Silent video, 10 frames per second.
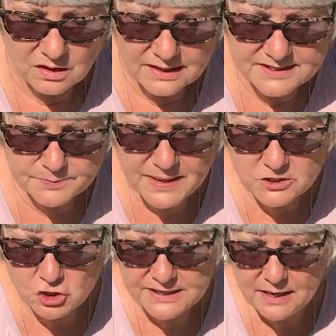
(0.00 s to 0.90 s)

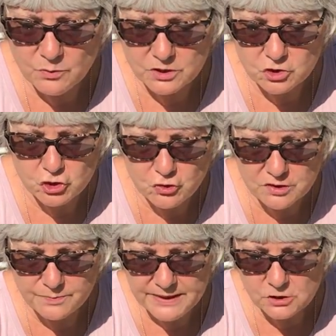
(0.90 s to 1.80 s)
Especially, I want you
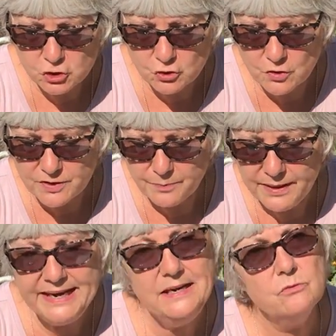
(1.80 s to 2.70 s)
to make sure the
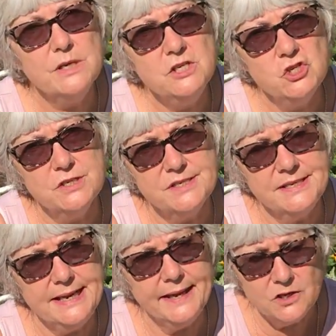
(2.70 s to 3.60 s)
paint reaches
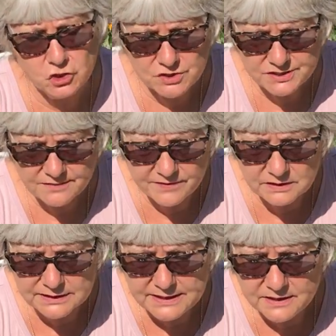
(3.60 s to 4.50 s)
the edges of the
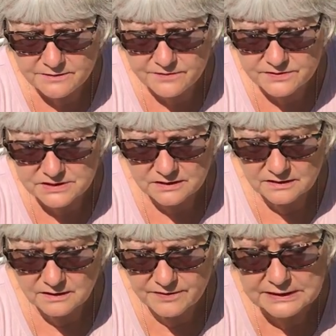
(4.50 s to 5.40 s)
leaves,
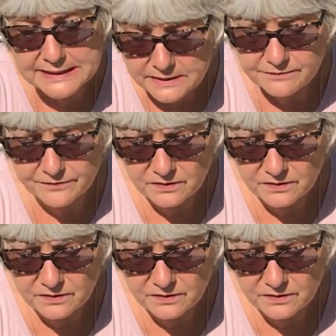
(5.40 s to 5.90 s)
of the leaf.